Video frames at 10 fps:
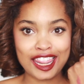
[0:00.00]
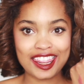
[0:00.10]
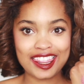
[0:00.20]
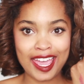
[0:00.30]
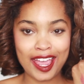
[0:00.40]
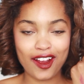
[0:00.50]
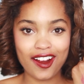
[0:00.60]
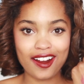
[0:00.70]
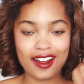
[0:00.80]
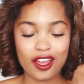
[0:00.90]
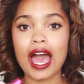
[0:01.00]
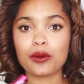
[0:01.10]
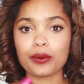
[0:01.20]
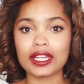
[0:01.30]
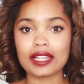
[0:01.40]
There.
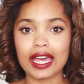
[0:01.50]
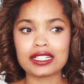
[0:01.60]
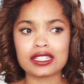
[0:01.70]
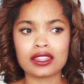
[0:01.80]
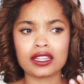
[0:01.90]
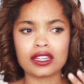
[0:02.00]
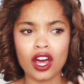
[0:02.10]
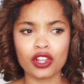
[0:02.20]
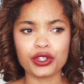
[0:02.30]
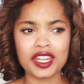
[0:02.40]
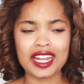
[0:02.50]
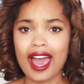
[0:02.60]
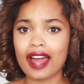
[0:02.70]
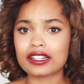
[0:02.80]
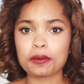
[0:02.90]
I really liked the color that
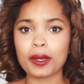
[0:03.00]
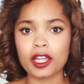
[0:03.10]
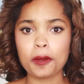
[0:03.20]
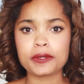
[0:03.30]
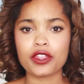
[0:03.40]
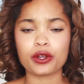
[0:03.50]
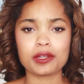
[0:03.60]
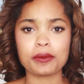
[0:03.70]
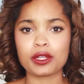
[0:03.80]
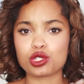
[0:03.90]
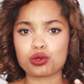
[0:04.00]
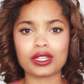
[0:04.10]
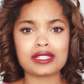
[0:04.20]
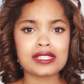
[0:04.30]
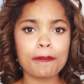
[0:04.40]
it added to my lips. I thought it was something that was just
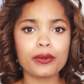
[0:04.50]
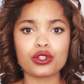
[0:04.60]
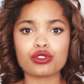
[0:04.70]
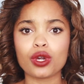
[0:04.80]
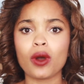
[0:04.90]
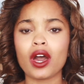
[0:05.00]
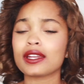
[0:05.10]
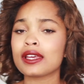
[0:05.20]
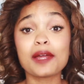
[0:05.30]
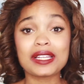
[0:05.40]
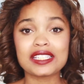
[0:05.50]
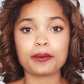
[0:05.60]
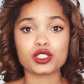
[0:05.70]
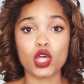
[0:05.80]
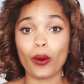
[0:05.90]
really simple to throw on, something
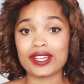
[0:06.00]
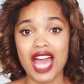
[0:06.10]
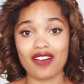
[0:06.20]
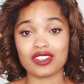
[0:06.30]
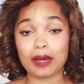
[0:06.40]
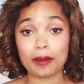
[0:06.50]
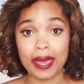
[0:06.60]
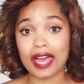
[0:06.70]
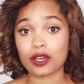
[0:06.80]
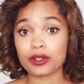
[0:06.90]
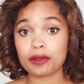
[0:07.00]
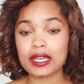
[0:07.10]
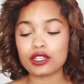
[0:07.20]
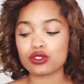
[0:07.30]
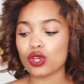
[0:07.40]
simple to always have in my bag with me.